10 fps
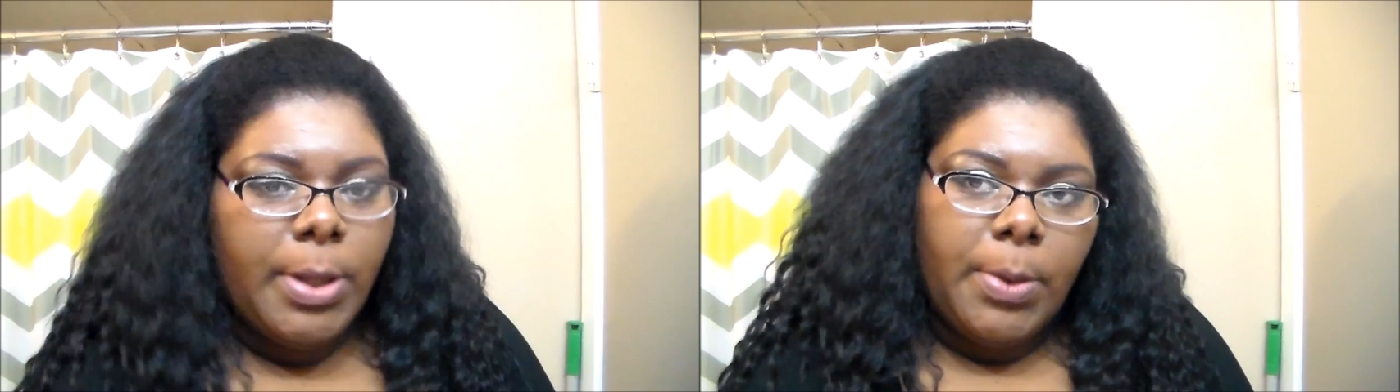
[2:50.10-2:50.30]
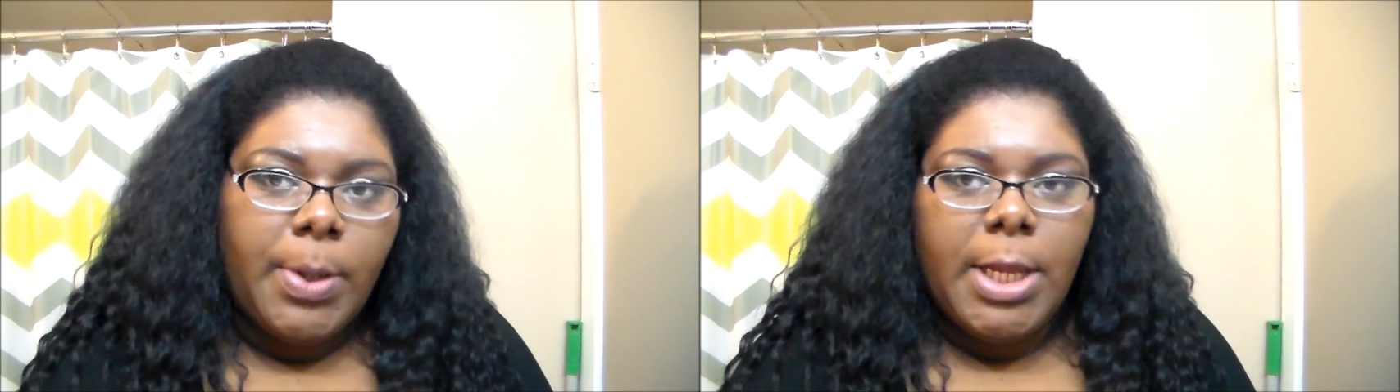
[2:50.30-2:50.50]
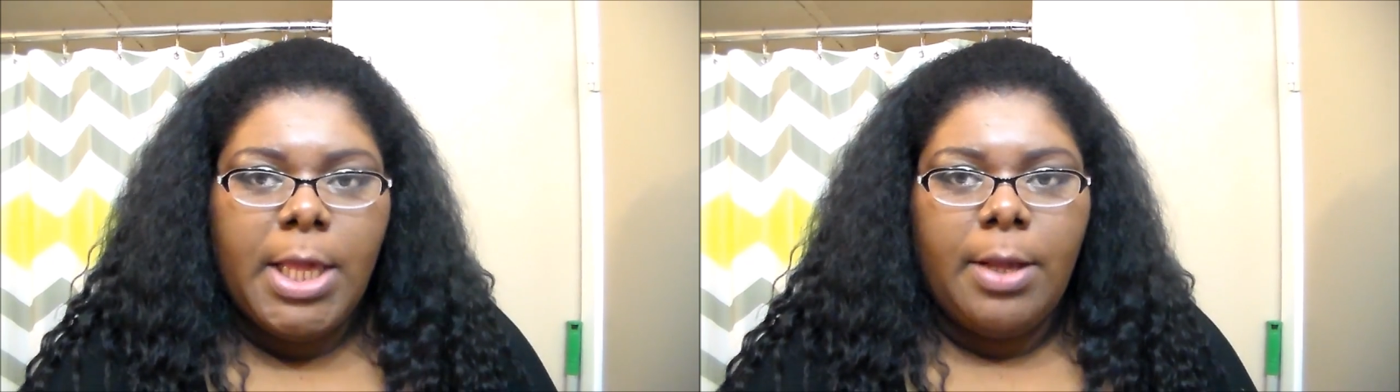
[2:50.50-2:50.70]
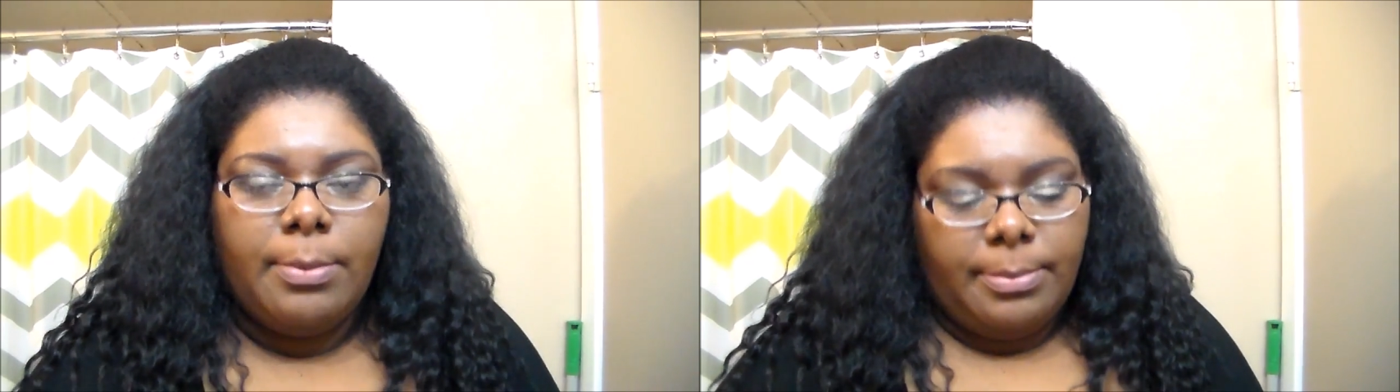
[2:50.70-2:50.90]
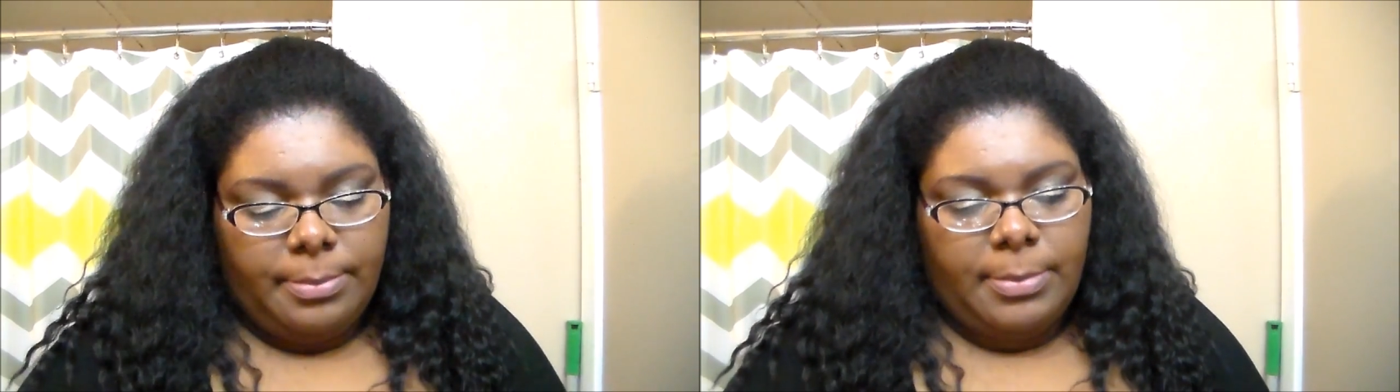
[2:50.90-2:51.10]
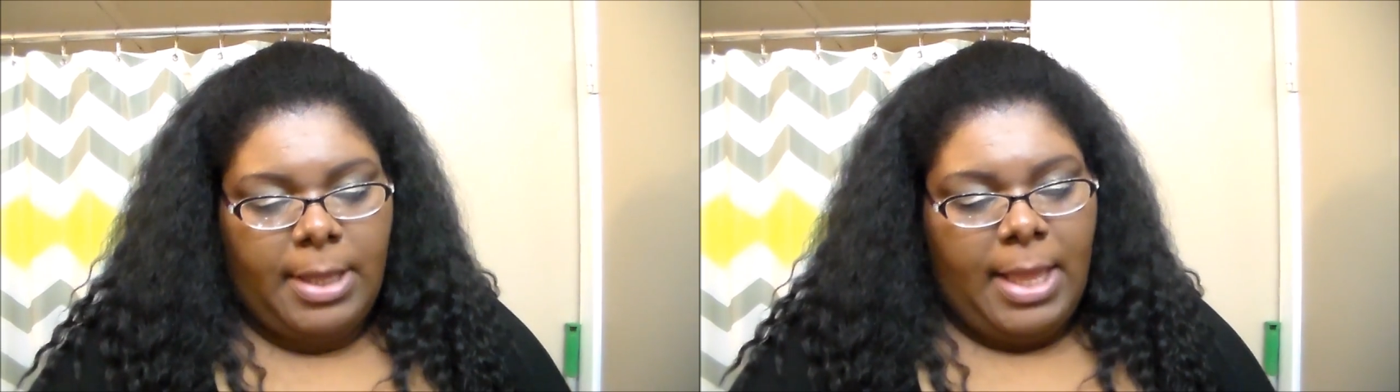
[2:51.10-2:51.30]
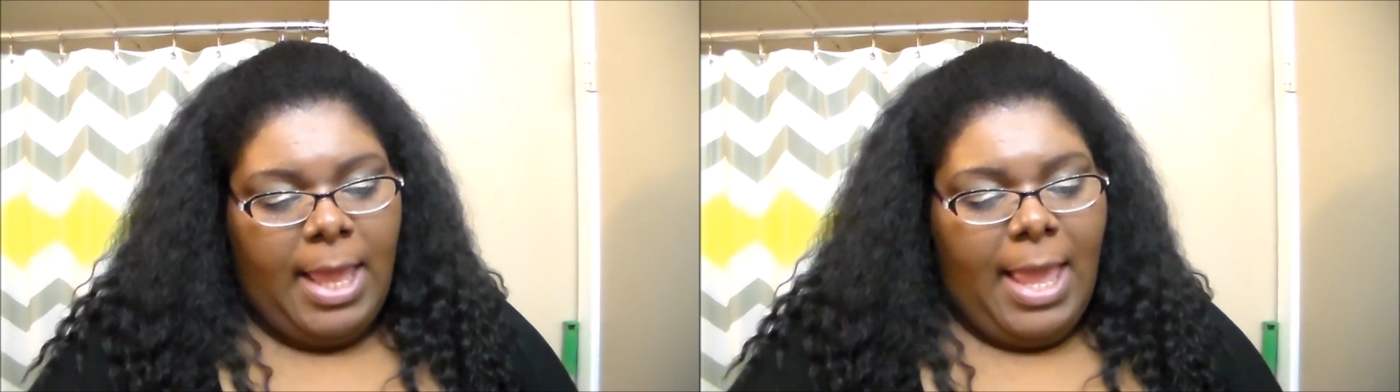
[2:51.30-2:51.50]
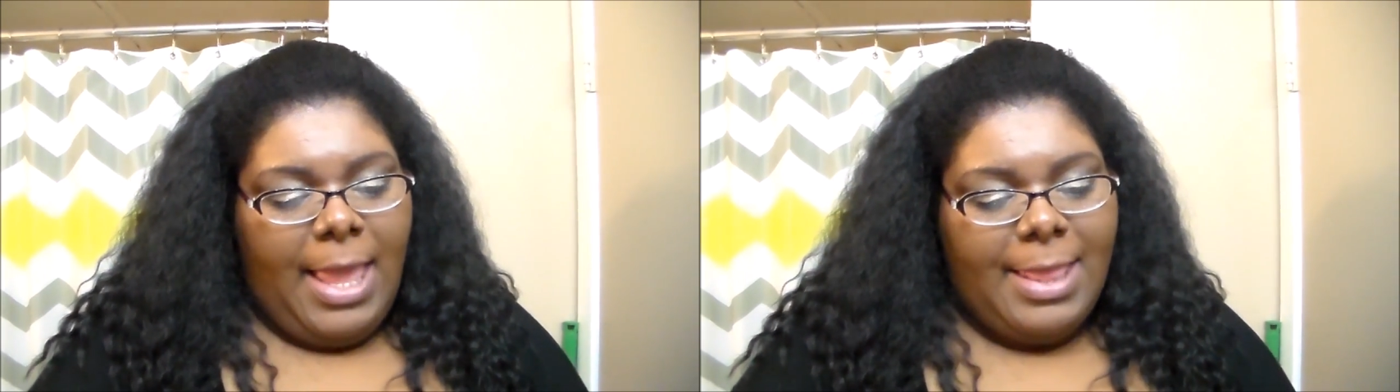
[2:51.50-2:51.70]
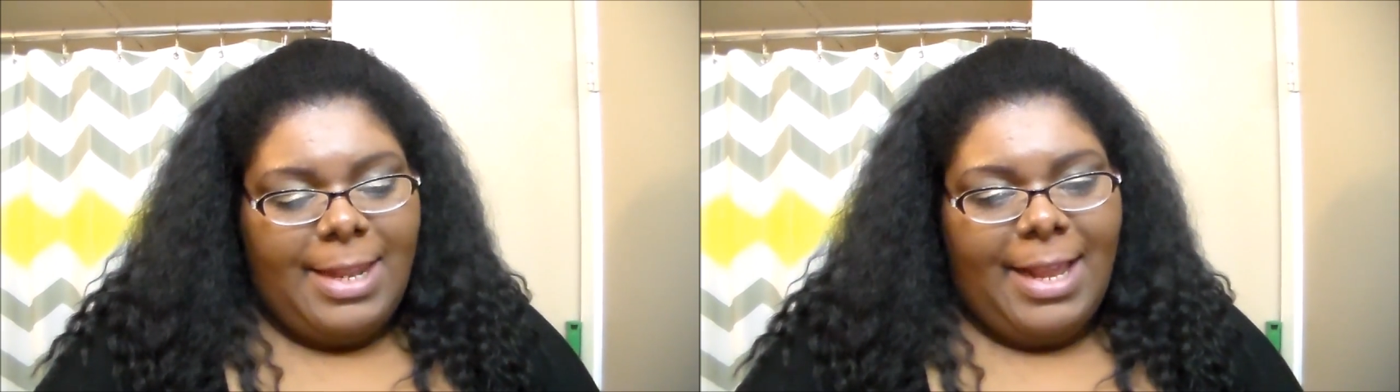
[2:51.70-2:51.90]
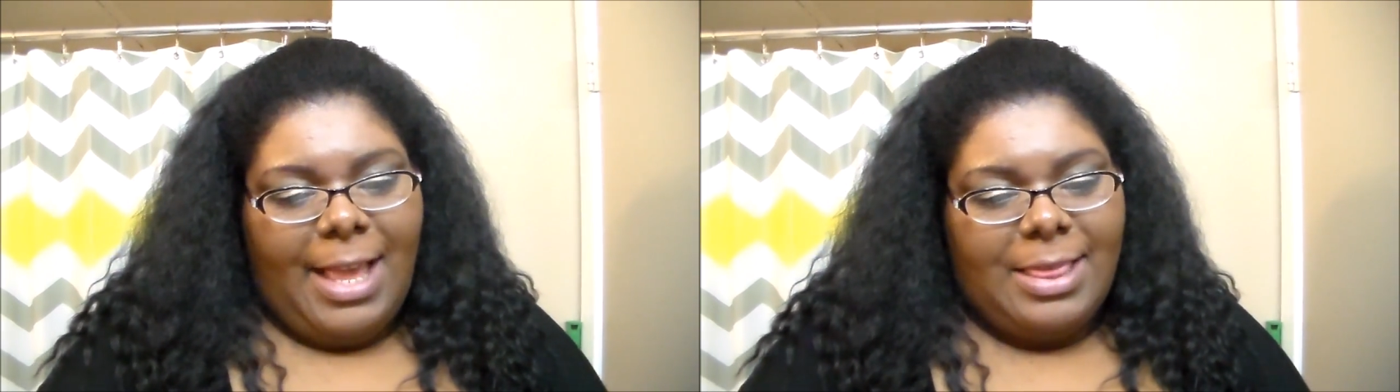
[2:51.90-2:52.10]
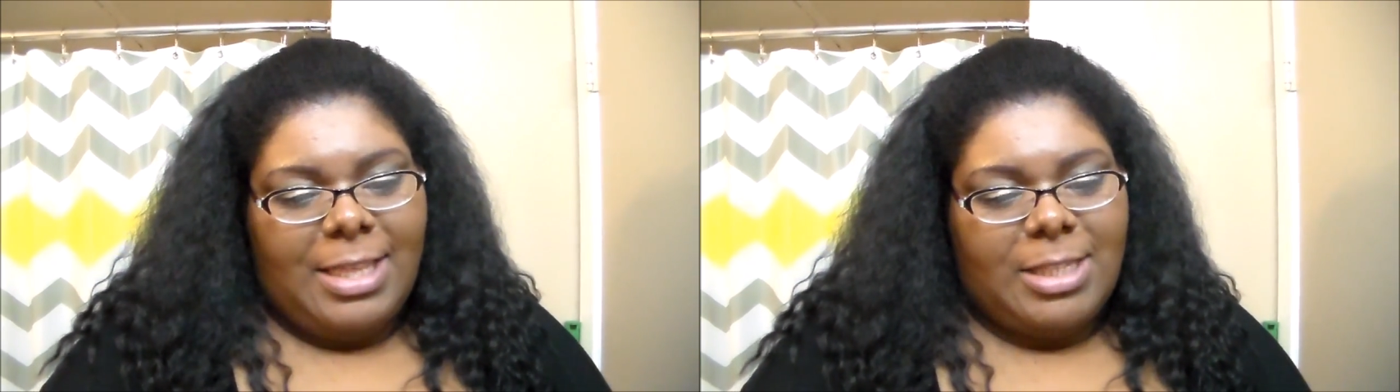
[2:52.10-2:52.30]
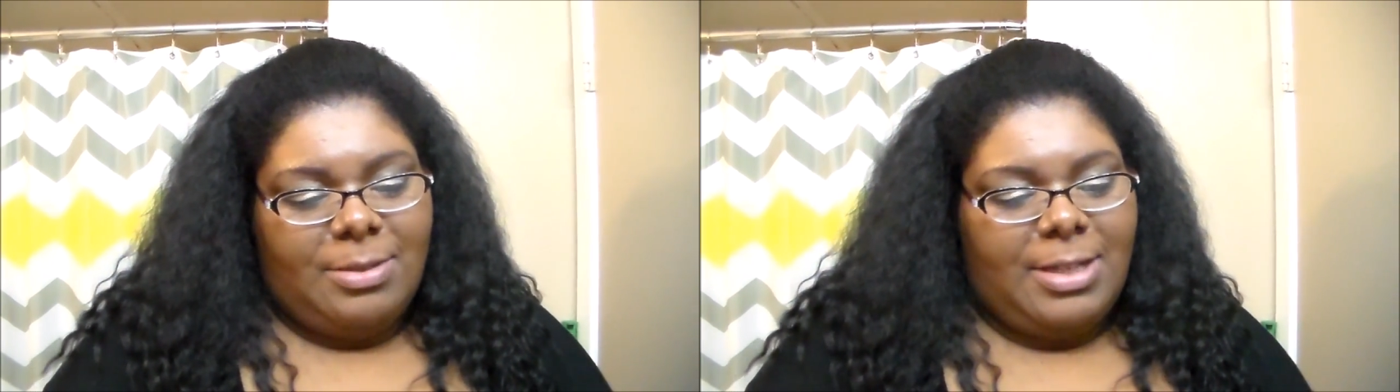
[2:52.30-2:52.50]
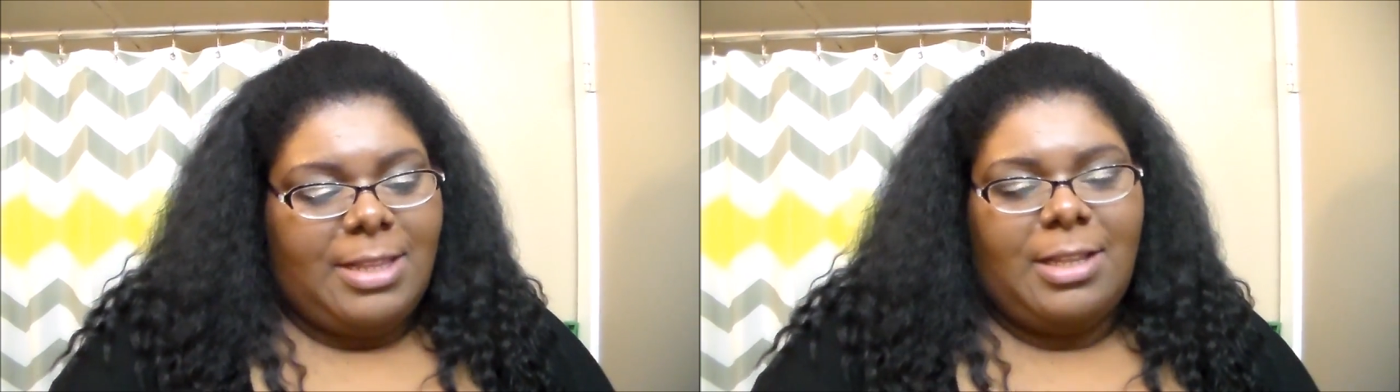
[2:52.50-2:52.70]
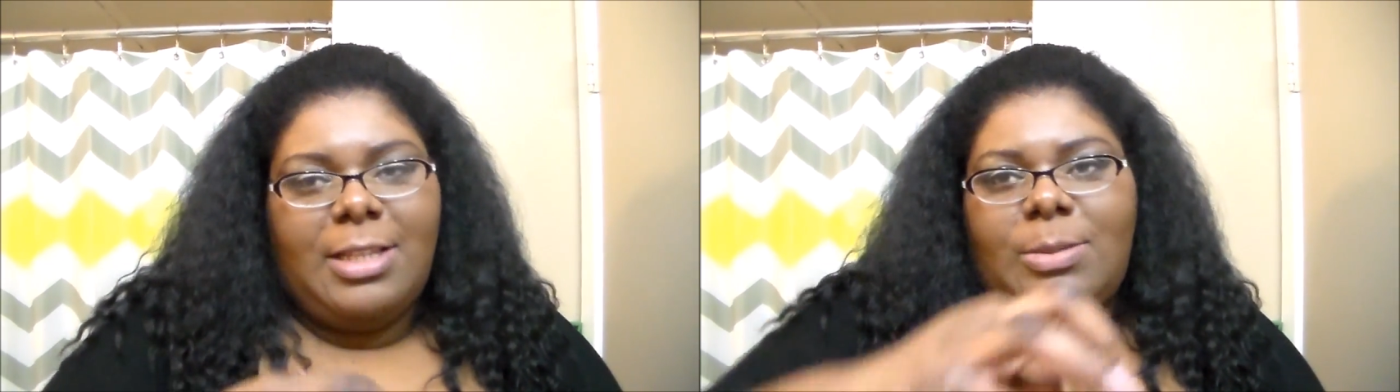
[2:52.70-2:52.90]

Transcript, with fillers: really, really cute. Then I got this one that